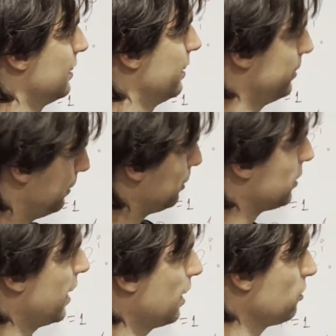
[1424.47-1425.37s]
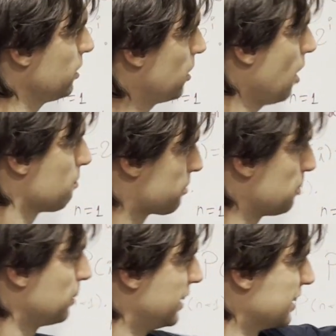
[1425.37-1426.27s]
I really wish I'd actually gone through
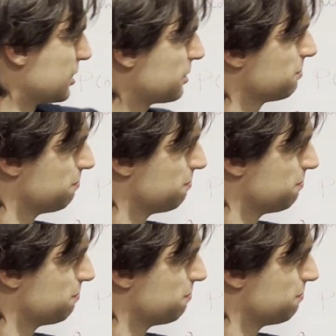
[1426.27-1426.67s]
with this